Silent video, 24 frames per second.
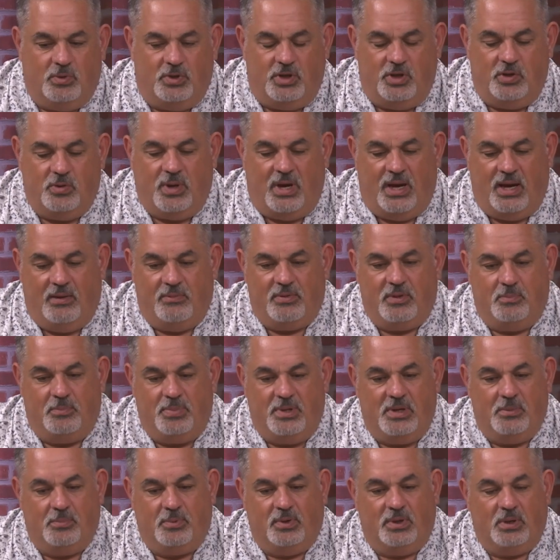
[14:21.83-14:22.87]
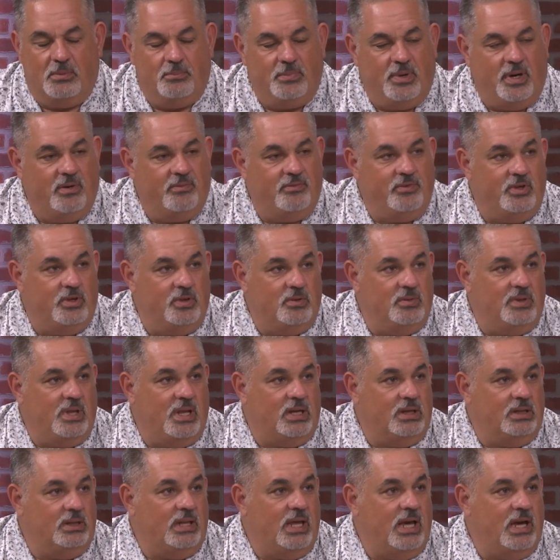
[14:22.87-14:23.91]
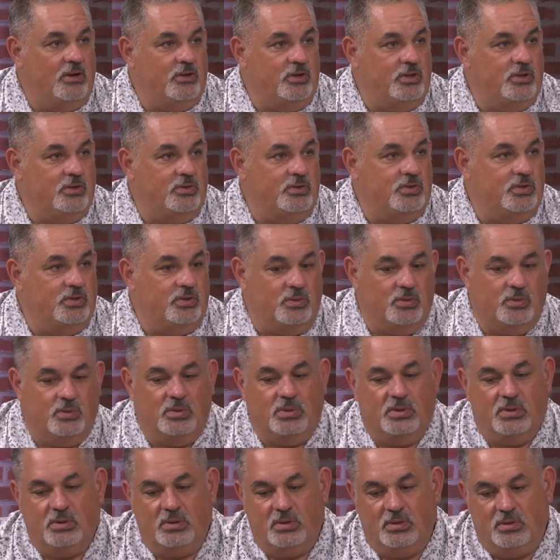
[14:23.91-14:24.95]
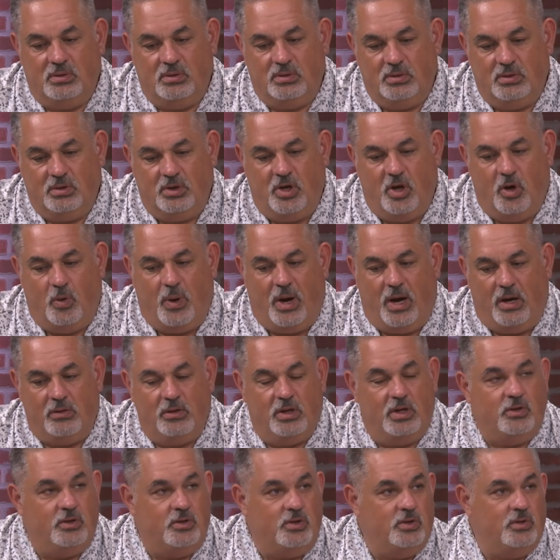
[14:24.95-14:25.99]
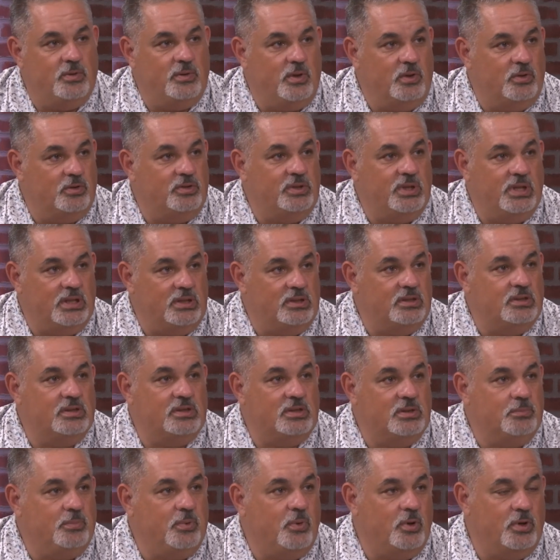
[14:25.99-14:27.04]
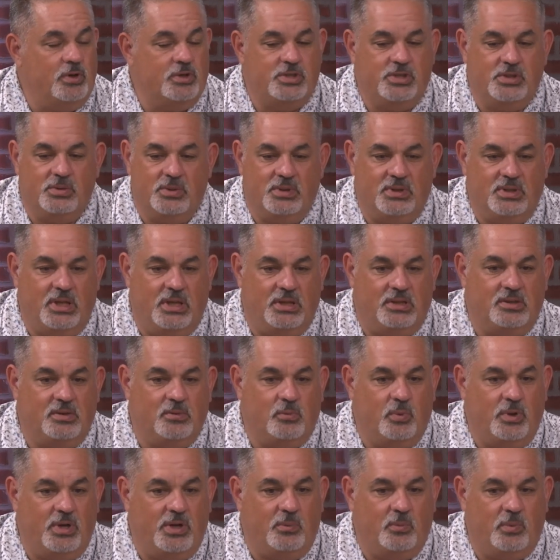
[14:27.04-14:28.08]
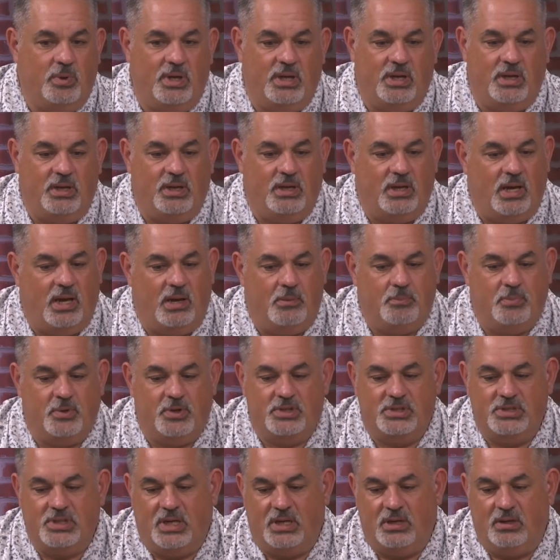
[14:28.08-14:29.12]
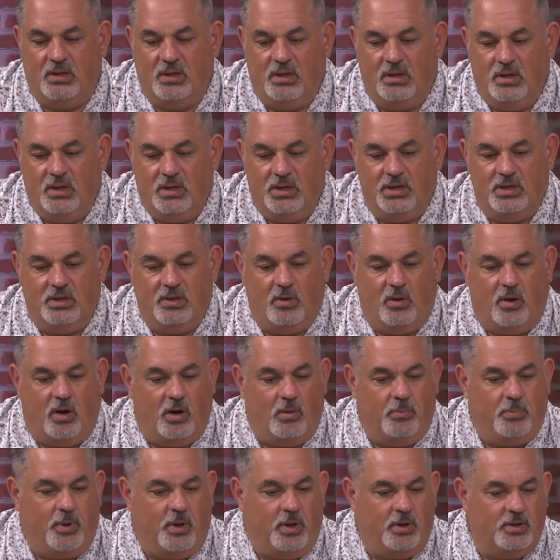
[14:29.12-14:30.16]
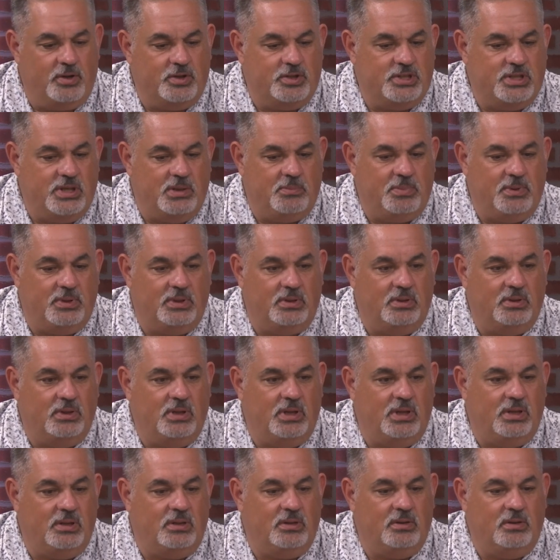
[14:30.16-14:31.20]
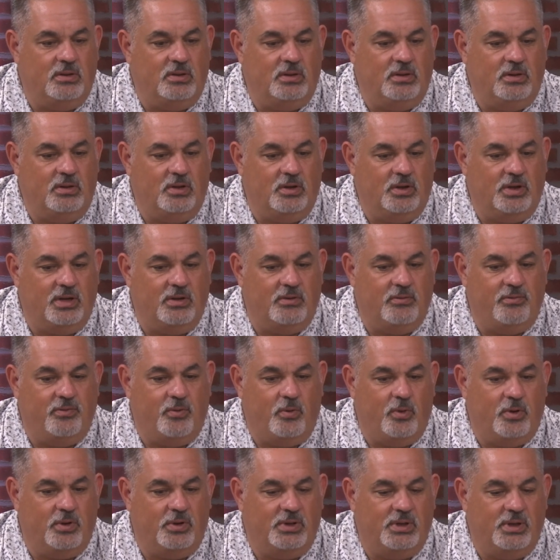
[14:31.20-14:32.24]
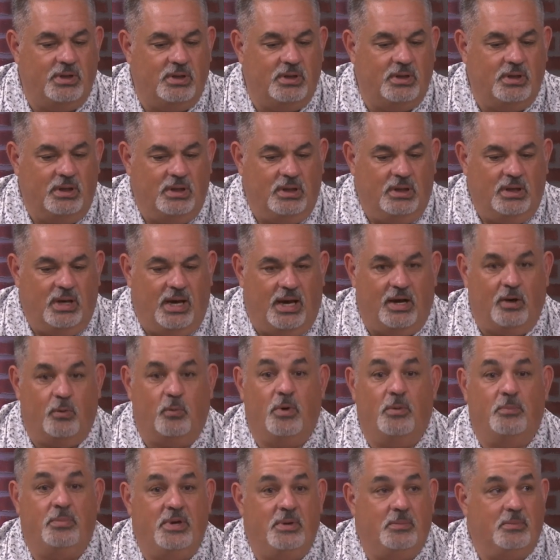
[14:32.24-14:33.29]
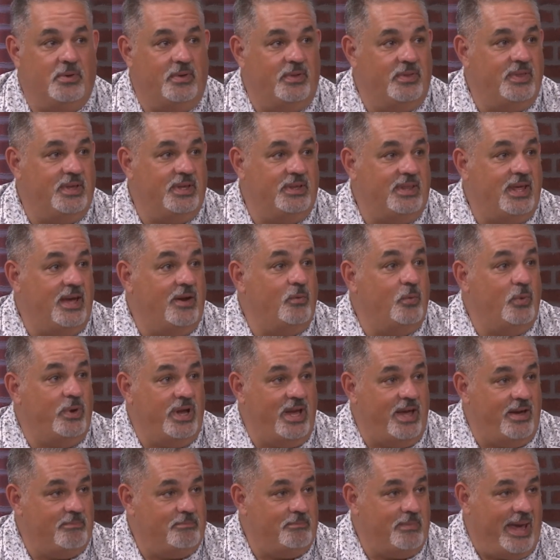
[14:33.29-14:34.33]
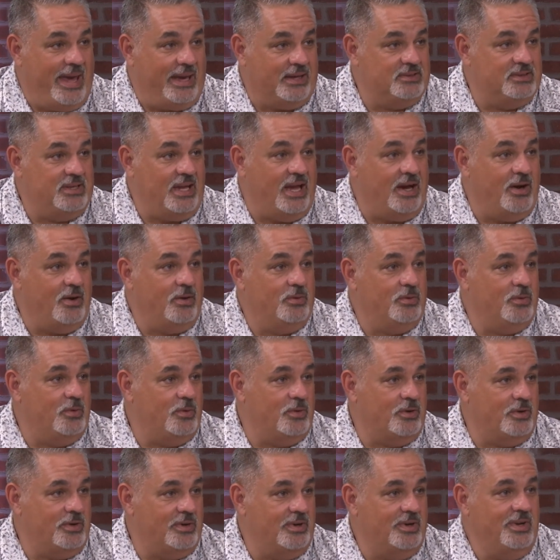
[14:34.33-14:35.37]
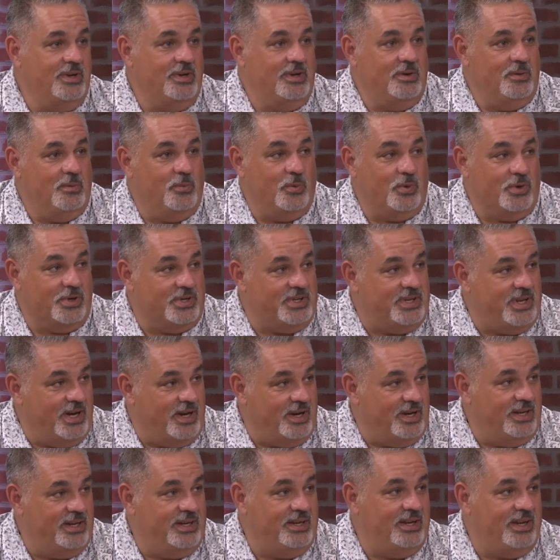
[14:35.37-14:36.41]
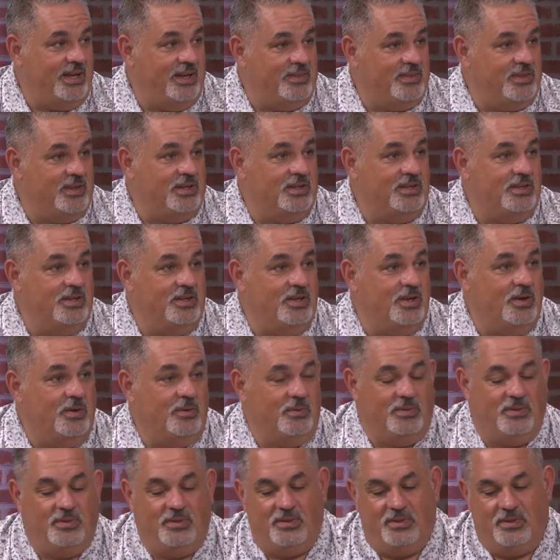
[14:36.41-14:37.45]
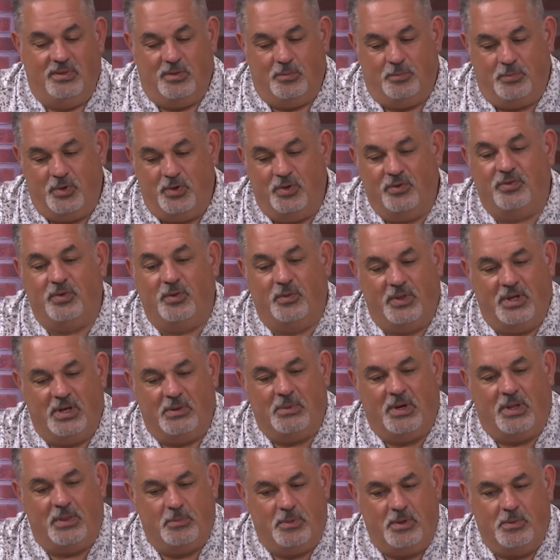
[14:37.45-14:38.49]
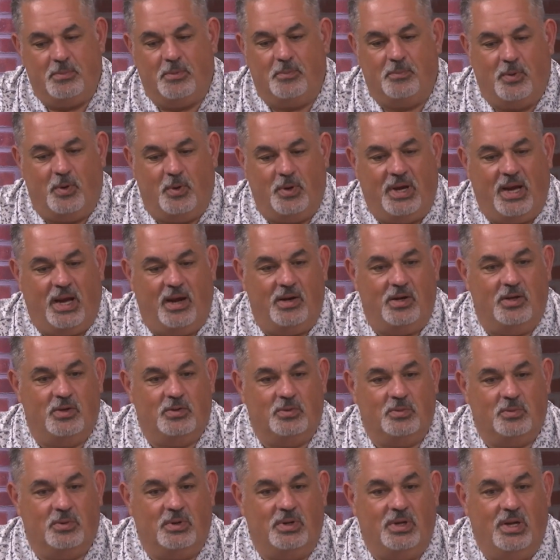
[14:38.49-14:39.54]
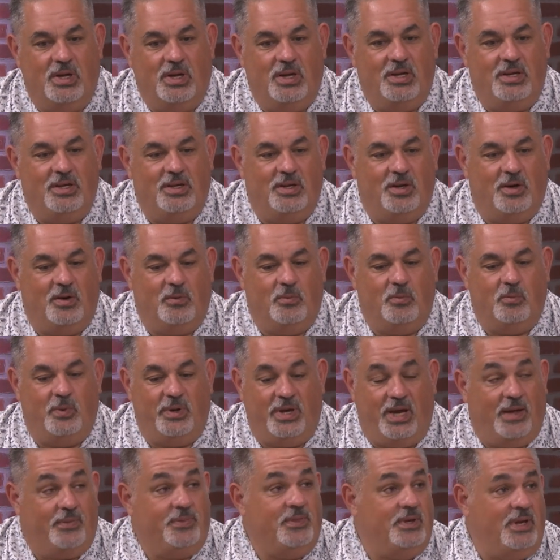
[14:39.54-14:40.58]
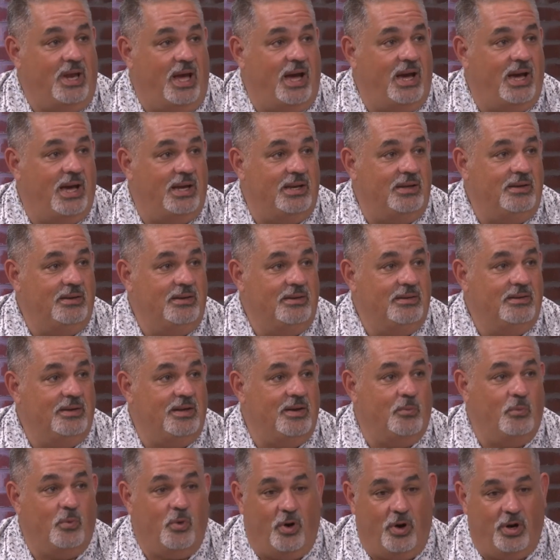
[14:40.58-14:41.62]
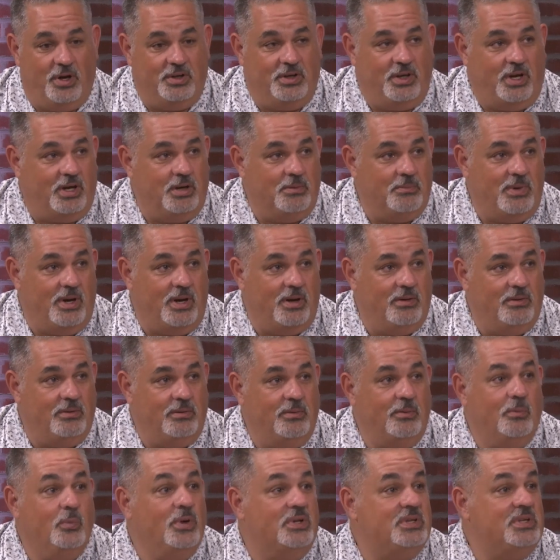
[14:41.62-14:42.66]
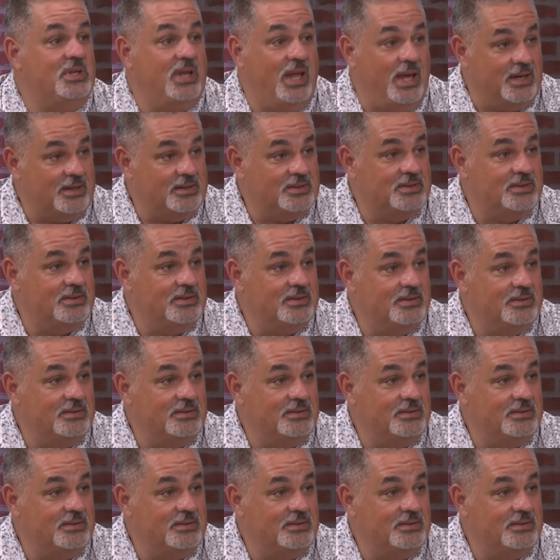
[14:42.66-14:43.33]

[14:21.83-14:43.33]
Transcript: when you have the people above you that allow you to go out and do those things and support you, it, it's a win-win. And I appreciate, you know, our partnership and, and looking forward to. I don't want people to think that we have maxed out or we're done. I think you know the beautiful thing about the people in Polk County is, you know, we got the nine, and we're already talking about what's next.